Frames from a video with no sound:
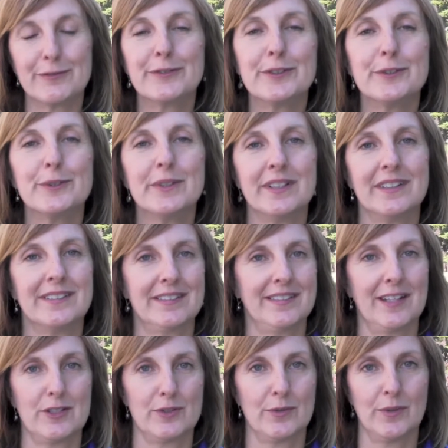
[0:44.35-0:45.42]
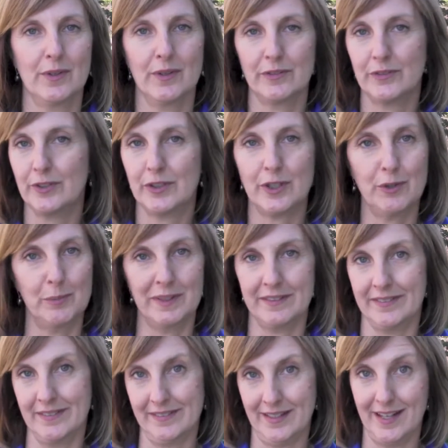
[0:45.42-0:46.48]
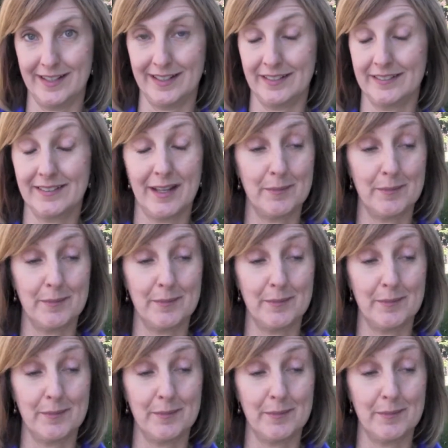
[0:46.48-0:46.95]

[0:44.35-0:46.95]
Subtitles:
food is central to human societies.